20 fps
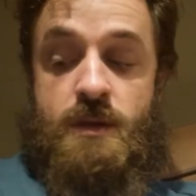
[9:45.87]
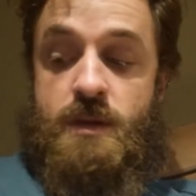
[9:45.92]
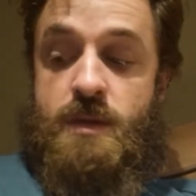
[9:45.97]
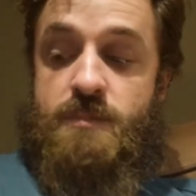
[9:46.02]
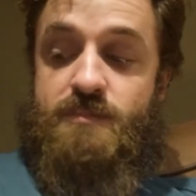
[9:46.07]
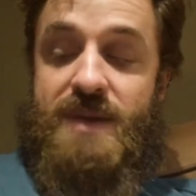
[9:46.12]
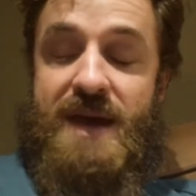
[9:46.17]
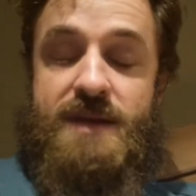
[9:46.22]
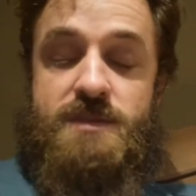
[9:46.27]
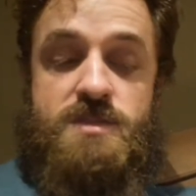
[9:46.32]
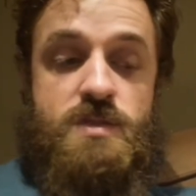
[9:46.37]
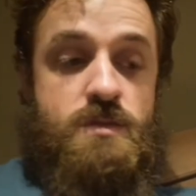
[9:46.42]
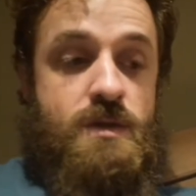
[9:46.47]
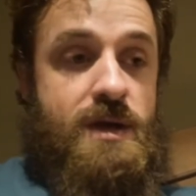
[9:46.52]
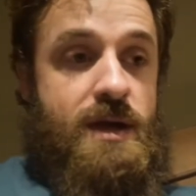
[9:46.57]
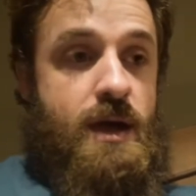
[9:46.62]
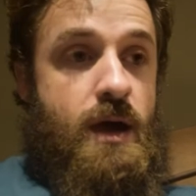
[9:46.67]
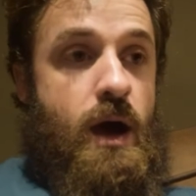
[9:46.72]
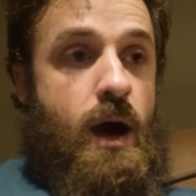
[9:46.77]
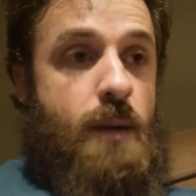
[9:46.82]
back to
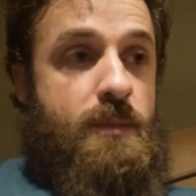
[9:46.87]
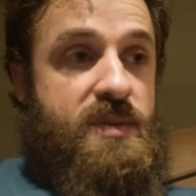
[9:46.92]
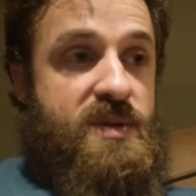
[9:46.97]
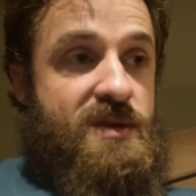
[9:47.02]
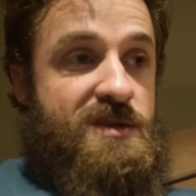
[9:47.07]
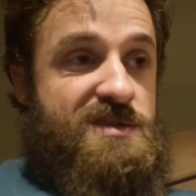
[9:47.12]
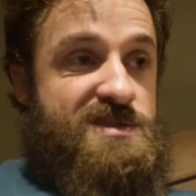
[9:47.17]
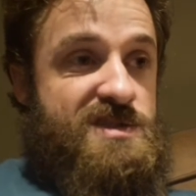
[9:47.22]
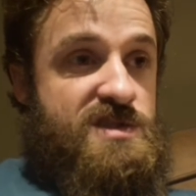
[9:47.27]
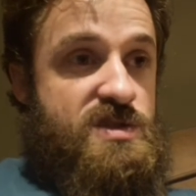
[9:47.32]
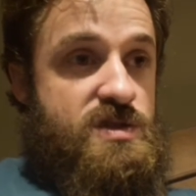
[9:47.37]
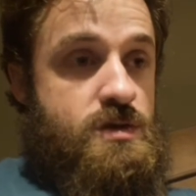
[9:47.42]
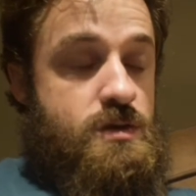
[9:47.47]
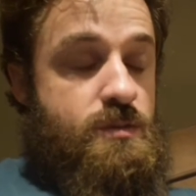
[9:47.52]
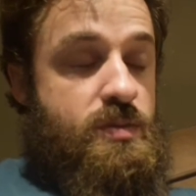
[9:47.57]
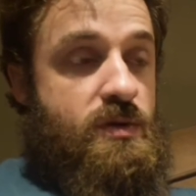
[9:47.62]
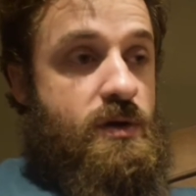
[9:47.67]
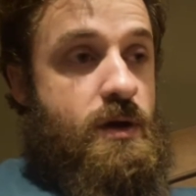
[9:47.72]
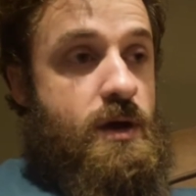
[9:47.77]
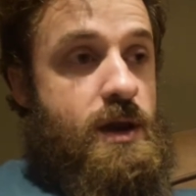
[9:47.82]
it, up
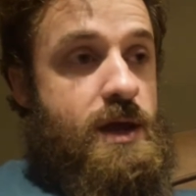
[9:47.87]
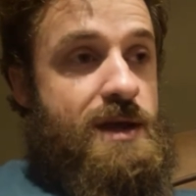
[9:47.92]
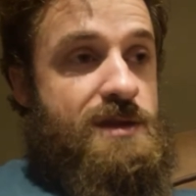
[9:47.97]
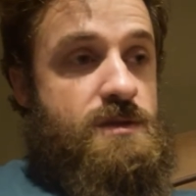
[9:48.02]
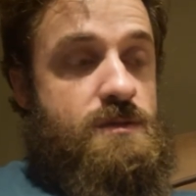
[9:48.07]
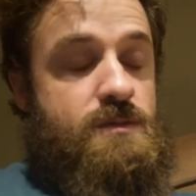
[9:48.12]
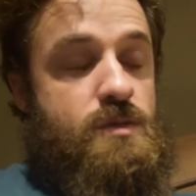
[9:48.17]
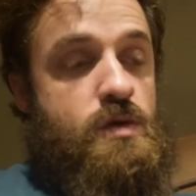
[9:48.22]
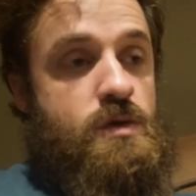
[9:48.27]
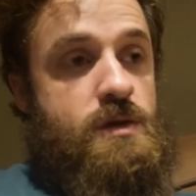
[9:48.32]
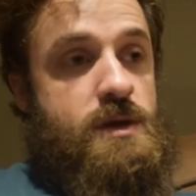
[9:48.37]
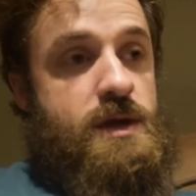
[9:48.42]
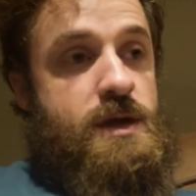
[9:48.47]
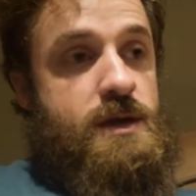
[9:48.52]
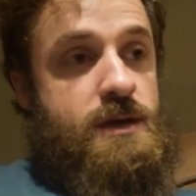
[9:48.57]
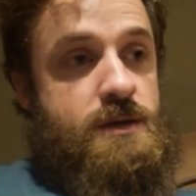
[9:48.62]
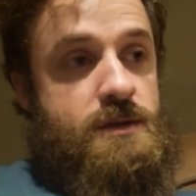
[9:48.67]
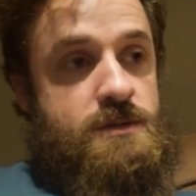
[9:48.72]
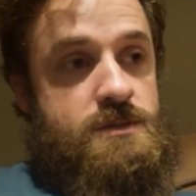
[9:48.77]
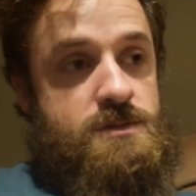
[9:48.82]
super early in the
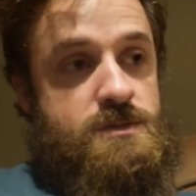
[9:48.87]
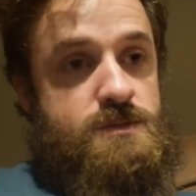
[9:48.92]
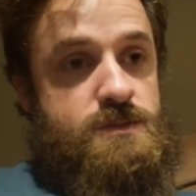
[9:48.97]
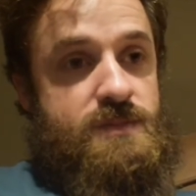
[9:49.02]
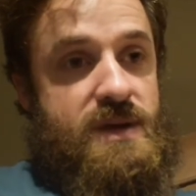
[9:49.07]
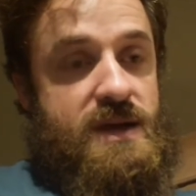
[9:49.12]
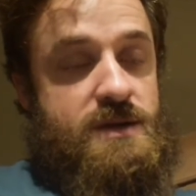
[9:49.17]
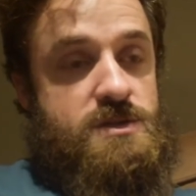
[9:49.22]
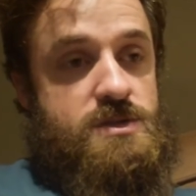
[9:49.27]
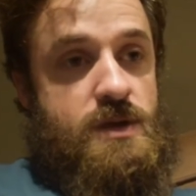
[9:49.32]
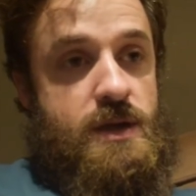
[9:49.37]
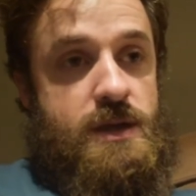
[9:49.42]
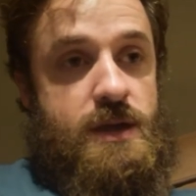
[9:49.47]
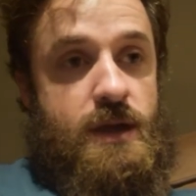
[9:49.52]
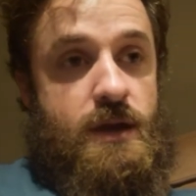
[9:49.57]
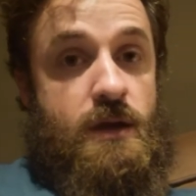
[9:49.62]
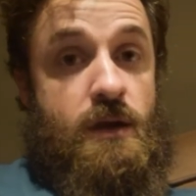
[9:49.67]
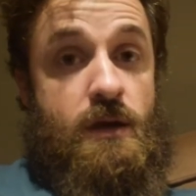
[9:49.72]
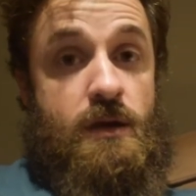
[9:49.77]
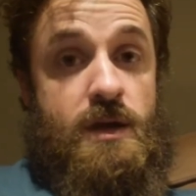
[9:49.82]
morning, back training
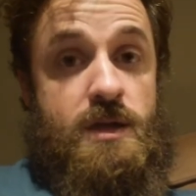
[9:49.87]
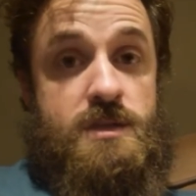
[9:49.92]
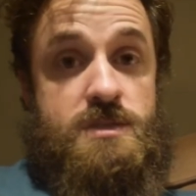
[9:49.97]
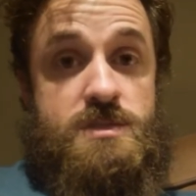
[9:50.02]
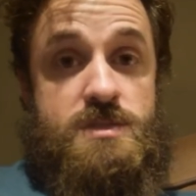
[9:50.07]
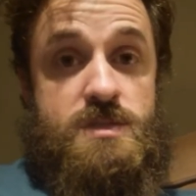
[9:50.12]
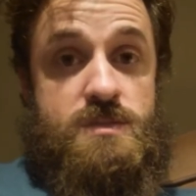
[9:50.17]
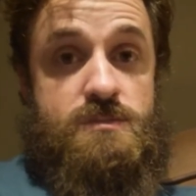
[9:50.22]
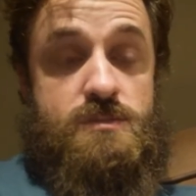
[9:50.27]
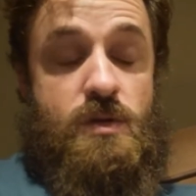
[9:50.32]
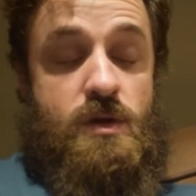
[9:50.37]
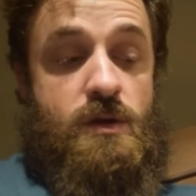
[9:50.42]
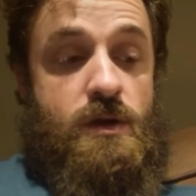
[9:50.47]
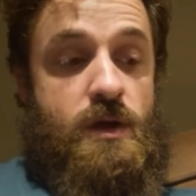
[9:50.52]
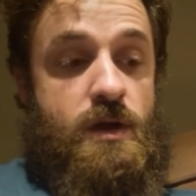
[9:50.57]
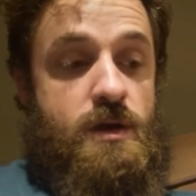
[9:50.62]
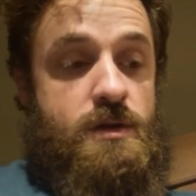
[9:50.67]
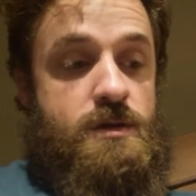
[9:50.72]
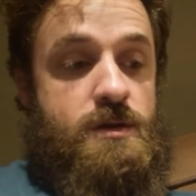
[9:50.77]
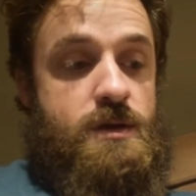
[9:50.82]
clients
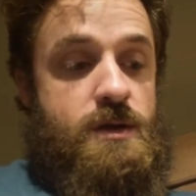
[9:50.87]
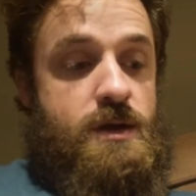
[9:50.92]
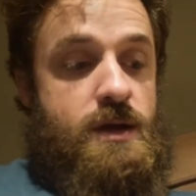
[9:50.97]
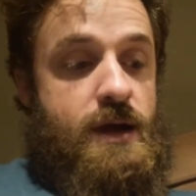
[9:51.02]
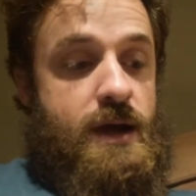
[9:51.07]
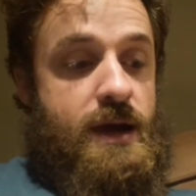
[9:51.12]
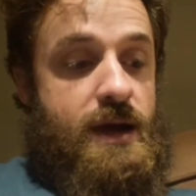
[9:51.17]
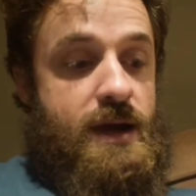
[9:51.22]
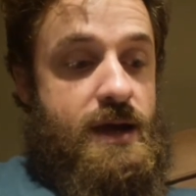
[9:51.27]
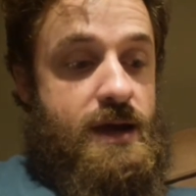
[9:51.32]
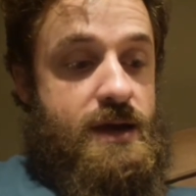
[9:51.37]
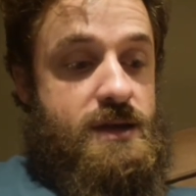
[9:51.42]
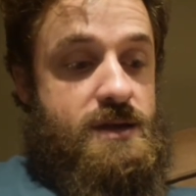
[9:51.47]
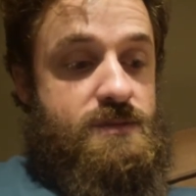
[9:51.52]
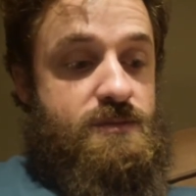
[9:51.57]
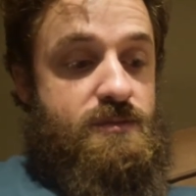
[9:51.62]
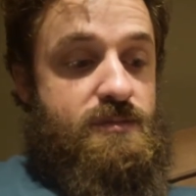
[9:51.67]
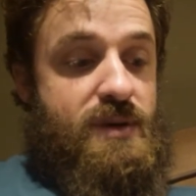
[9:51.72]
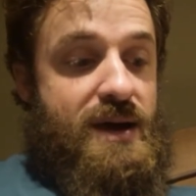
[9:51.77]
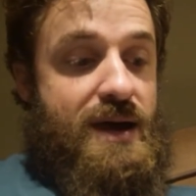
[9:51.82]
tomorrow, and
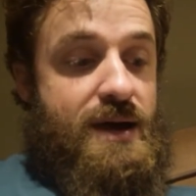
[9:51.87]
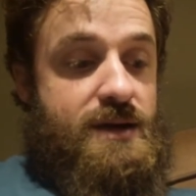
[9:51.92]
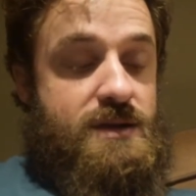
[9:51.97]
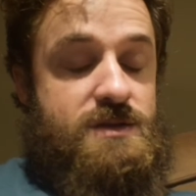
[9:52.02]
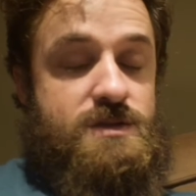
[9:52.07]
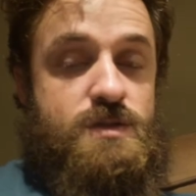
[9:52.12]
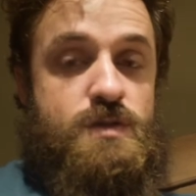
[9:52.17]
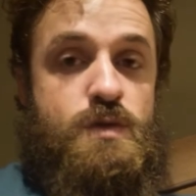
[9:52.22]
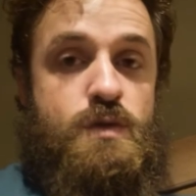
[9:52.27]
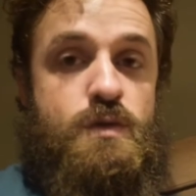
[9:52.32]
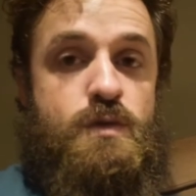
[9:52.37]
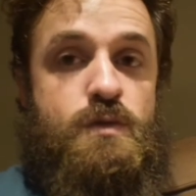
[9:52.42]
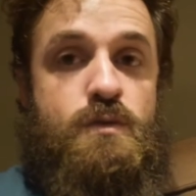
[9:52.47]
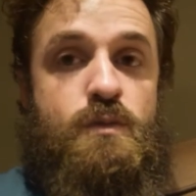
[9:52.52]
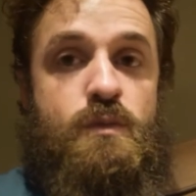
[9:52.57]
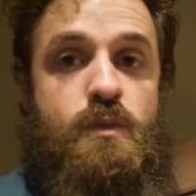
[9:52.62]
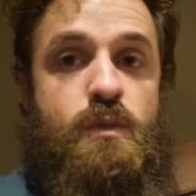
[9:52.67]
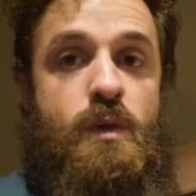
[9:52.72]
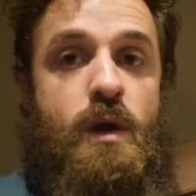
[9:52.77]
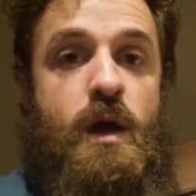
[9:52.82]
back to
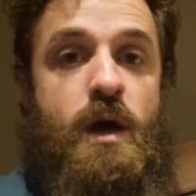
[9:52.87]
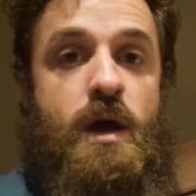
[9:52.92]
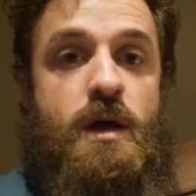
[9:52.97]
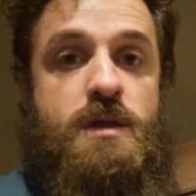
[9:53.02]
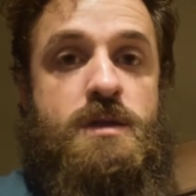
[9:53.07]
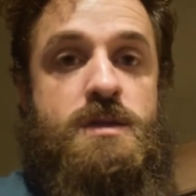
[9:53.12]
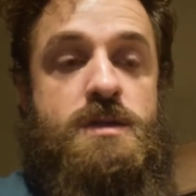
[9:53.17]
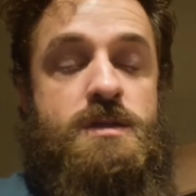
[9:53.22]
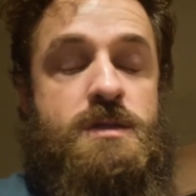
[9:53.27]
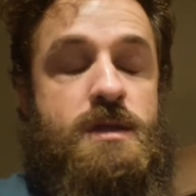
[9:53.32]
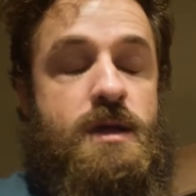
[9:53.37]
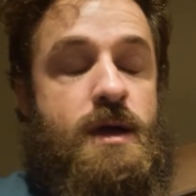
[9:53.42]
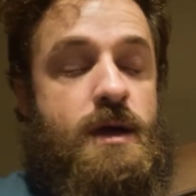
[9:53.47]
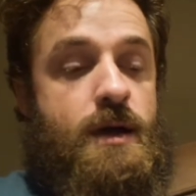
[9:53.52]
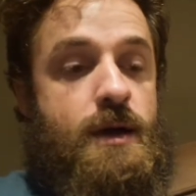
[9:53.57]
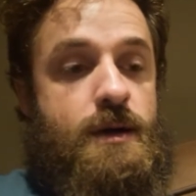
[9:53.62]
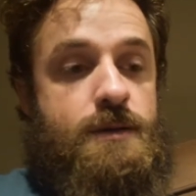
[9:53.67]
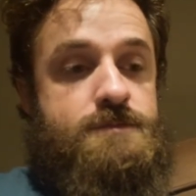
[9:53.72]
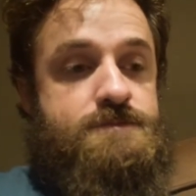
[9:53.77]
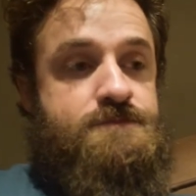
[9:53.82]
work.
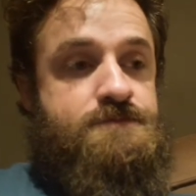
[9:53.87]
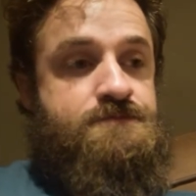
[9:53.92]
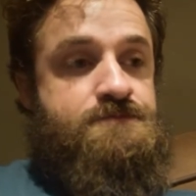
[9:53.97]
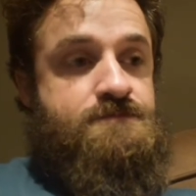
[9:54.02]
And